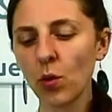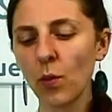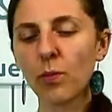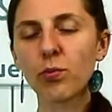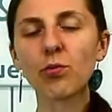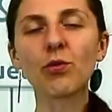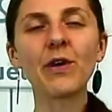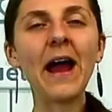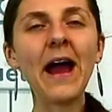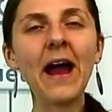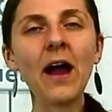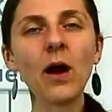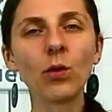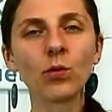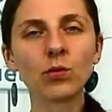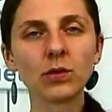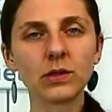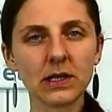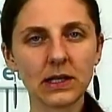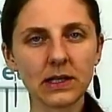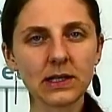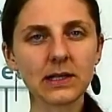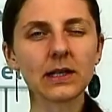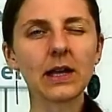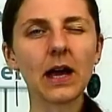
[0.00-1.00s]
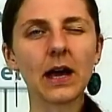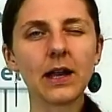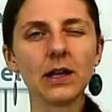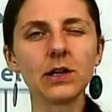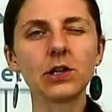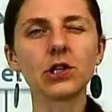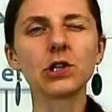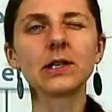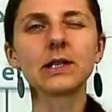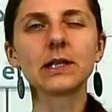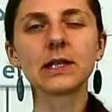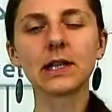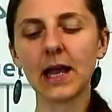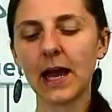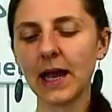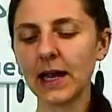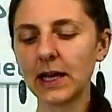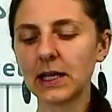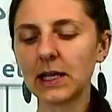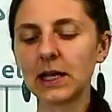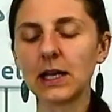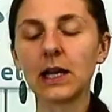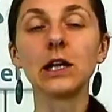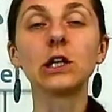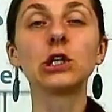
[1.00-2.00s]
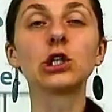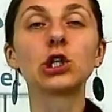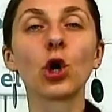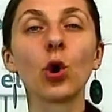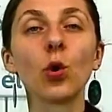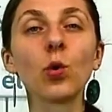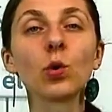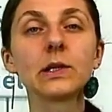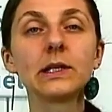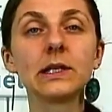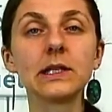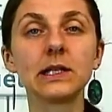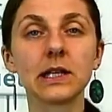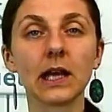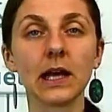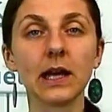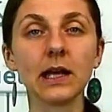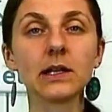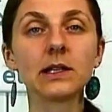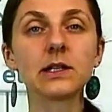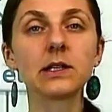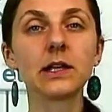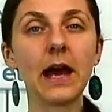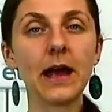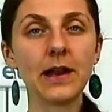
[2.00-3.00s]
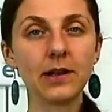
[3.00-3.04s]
browned, it's kind of just slightly toasted